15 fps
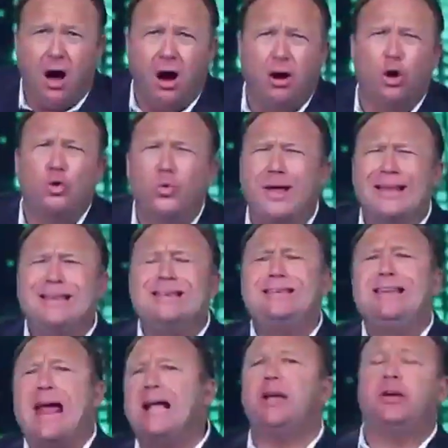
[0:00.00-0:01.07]
are
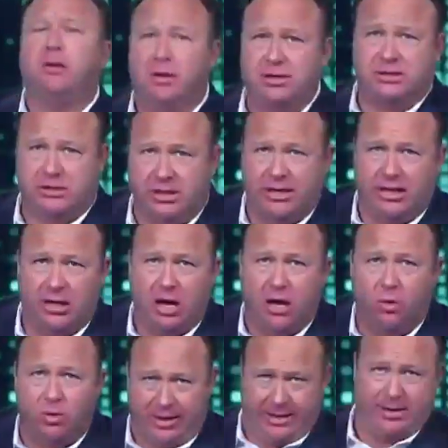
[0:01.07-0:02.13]
ridiculously
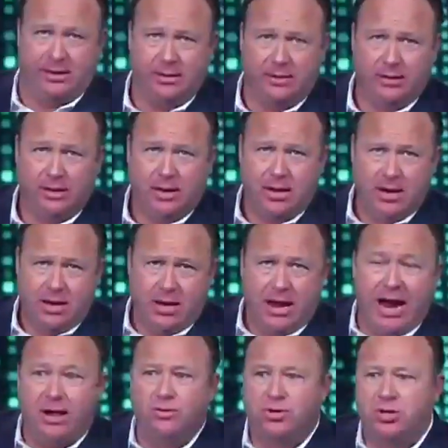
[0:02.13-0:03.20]
awake.
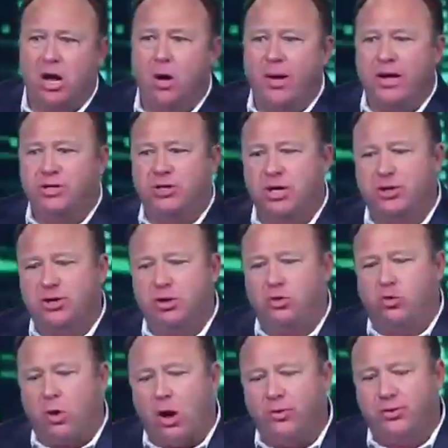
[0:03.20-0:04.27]
And so as this
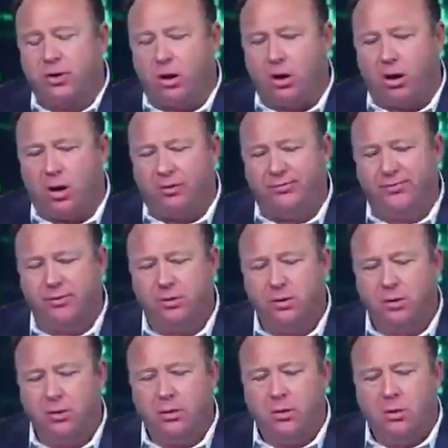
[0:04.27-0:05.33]
growth curve,
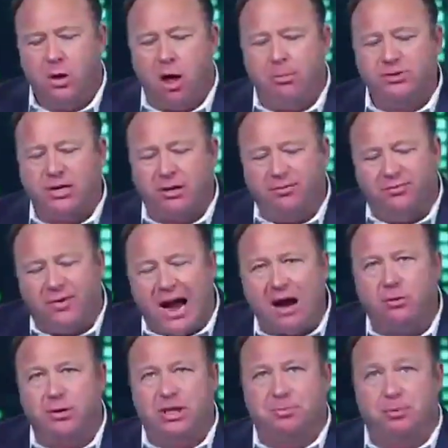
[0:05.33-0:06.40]
almost like a
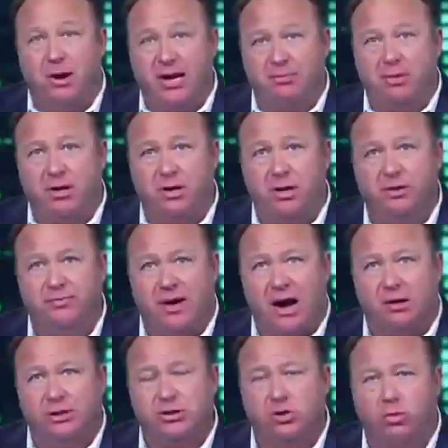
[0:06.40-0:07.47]
virus spreading, but a good
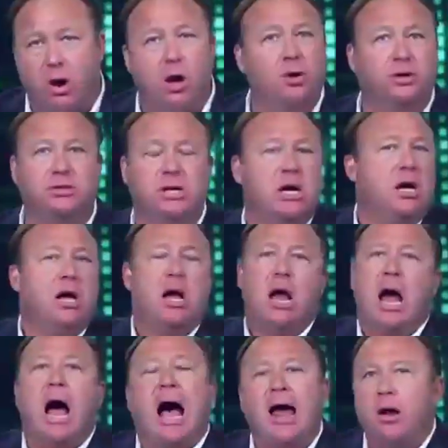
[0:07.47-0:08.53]
virus, grows,
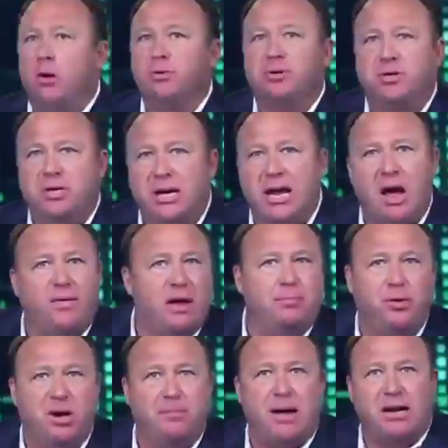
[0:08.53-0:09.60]
I don't see how they
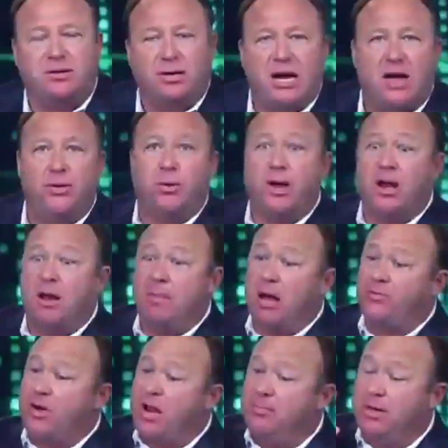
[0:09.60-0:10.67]
put it back together again. And I'm
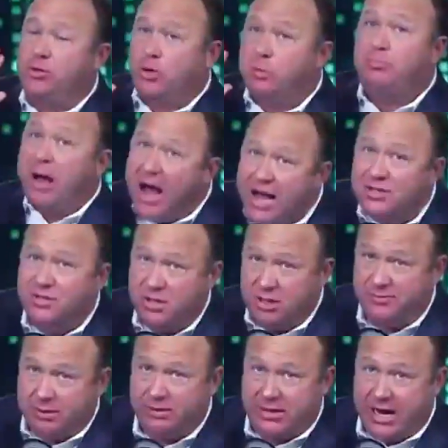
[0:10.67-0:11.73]
not trying to be too
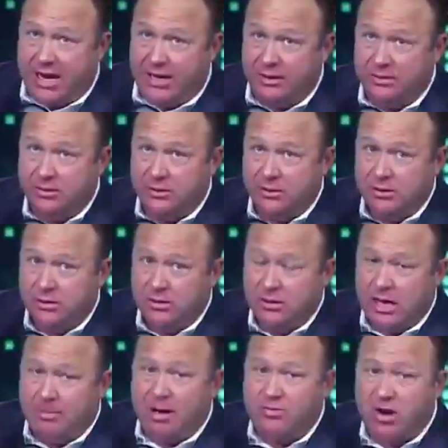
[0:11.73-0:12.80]
positive, okay?
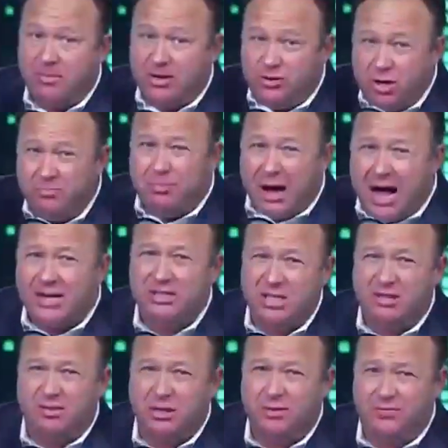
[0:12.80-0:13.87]
I'm not trying to be too
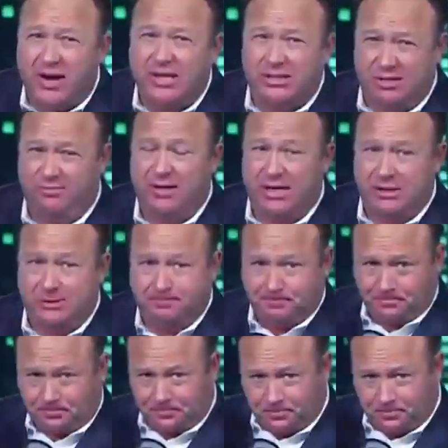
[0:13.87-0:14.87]
positive on the face of this.